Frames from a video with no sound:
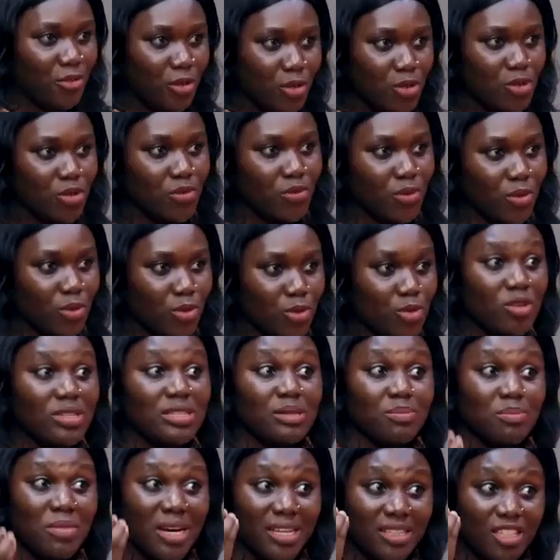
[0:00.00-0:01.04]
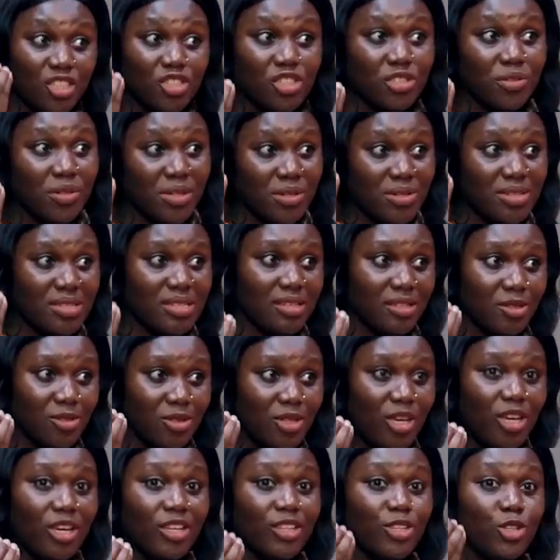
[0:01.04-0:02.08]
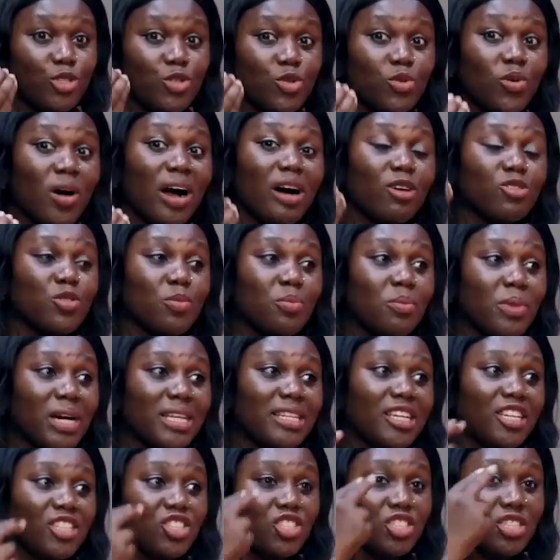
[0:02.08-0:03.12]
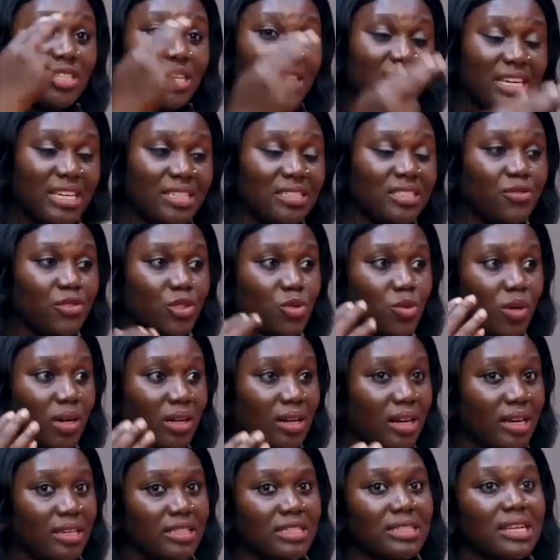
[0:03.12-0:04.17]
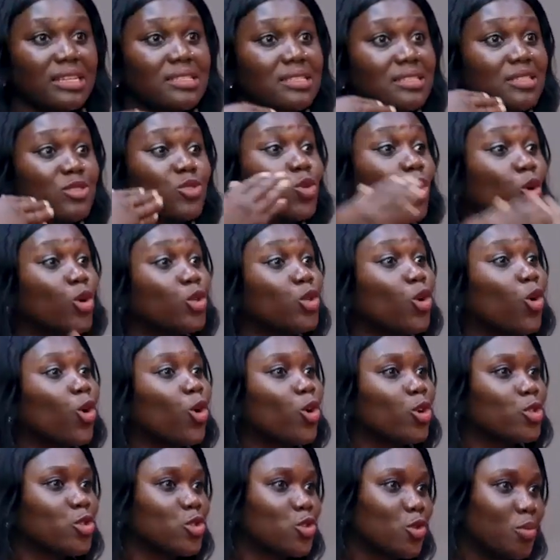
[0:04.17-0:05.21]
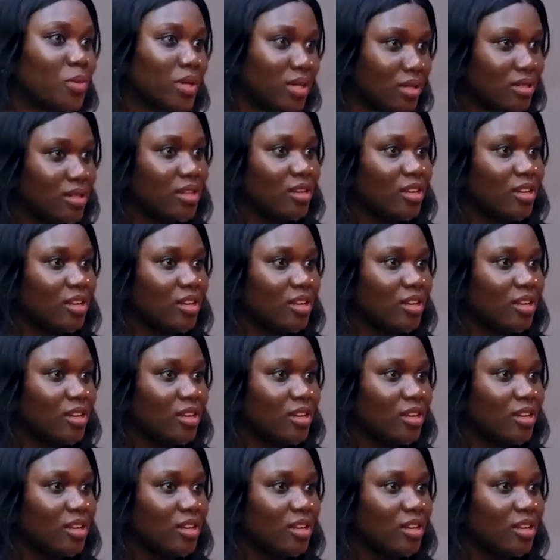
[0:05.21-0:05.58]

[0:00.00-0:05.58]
first of all. So it's managerial skill. Mm-hmm. You need to know how to manage individual clients. That's know your customer